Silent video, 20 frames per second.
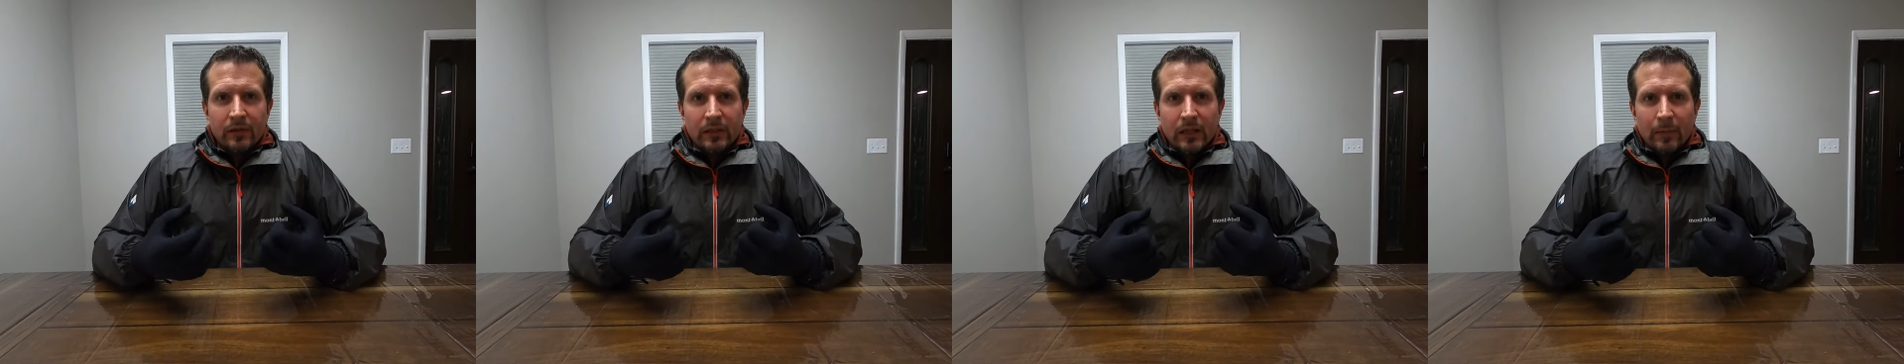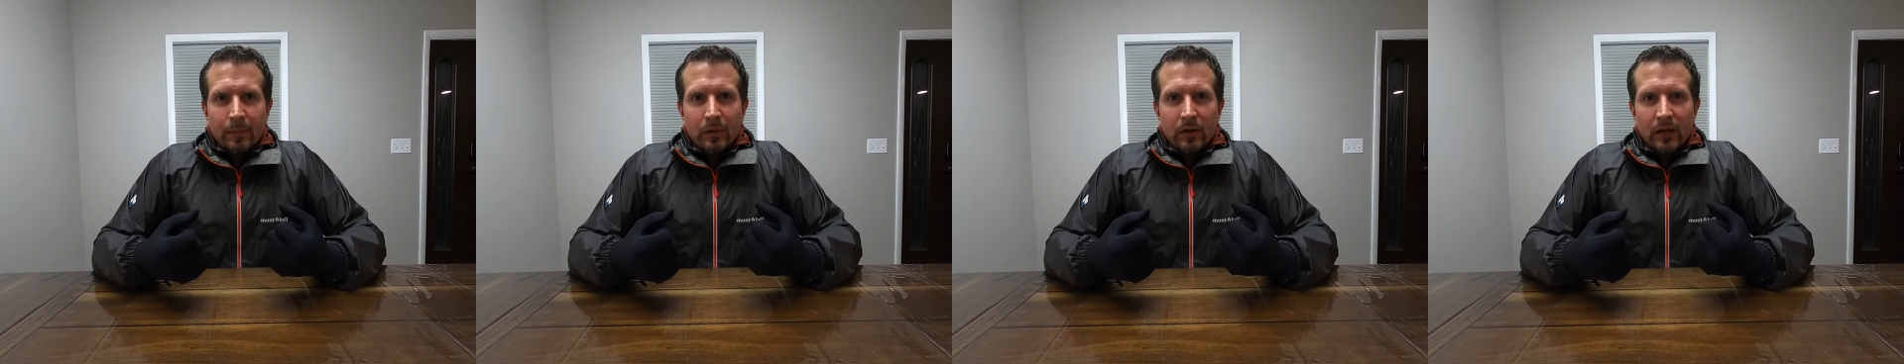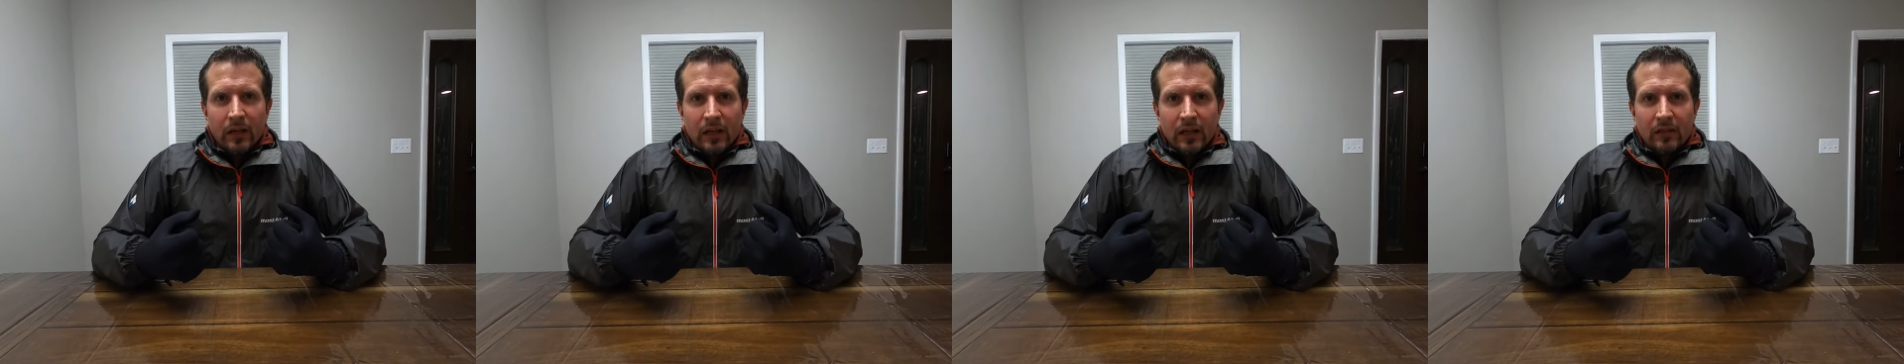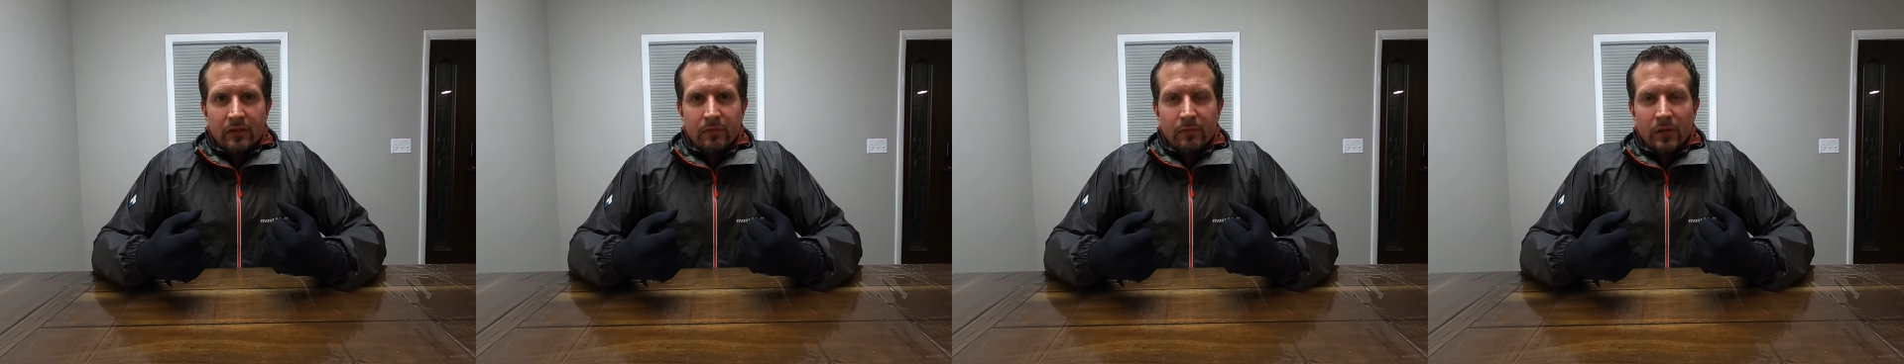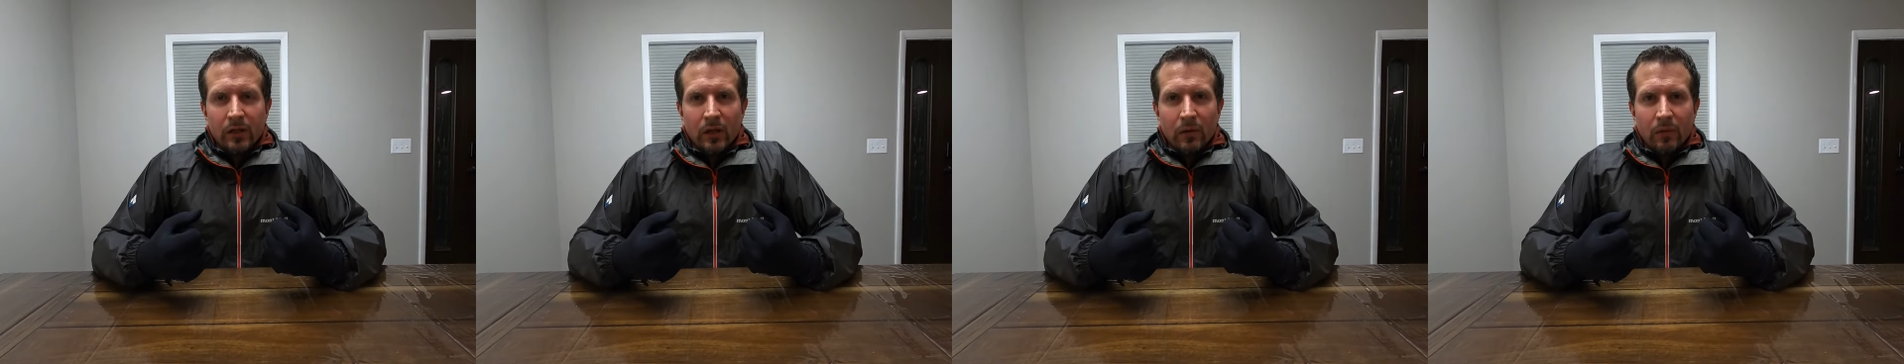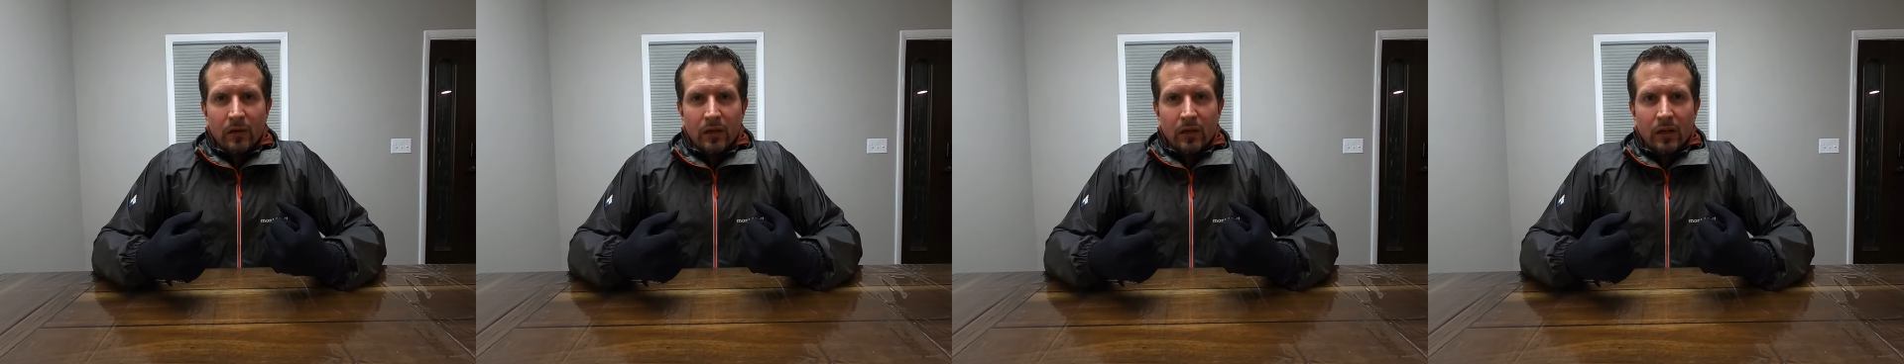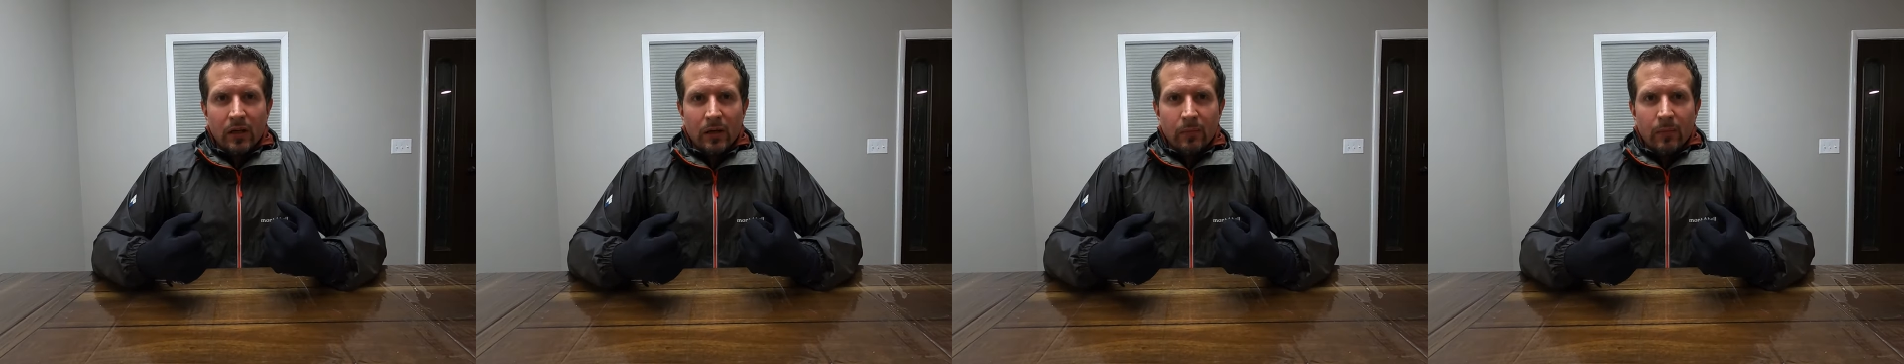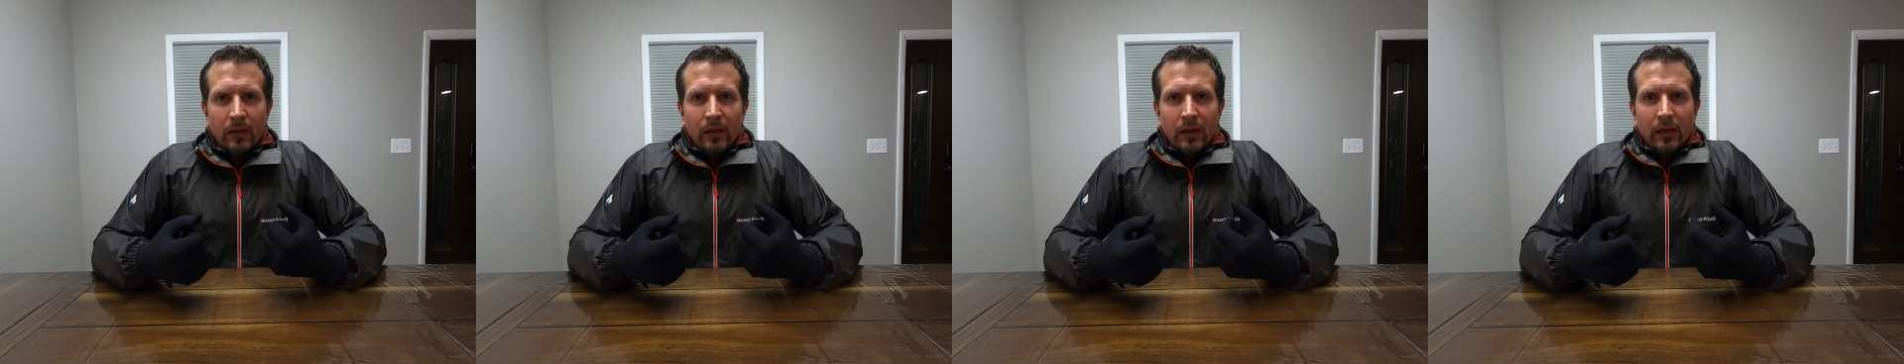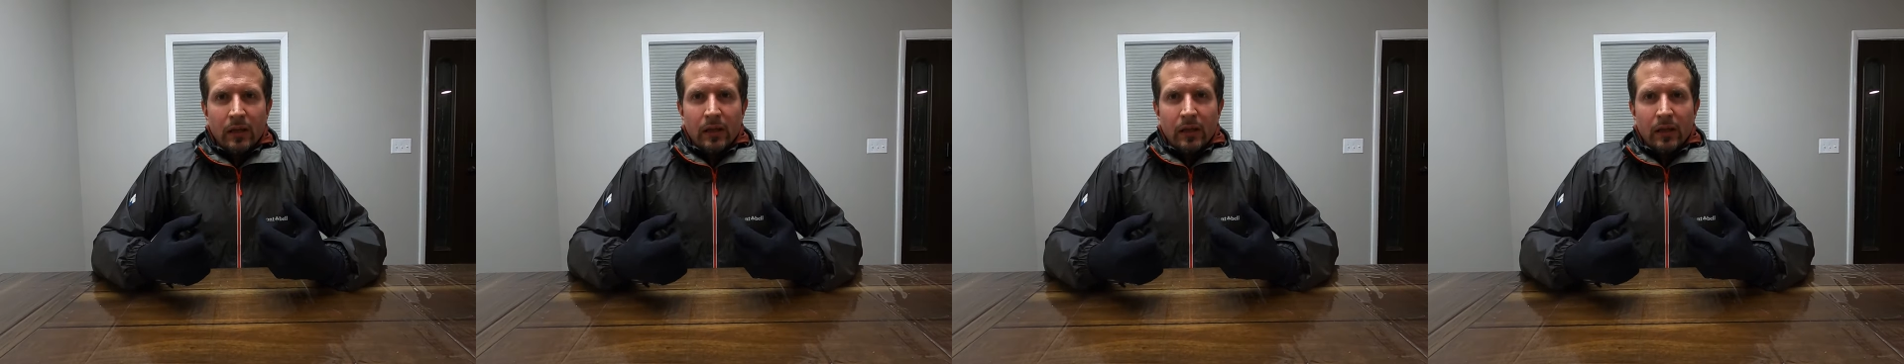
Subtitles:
stop your hands from going numb.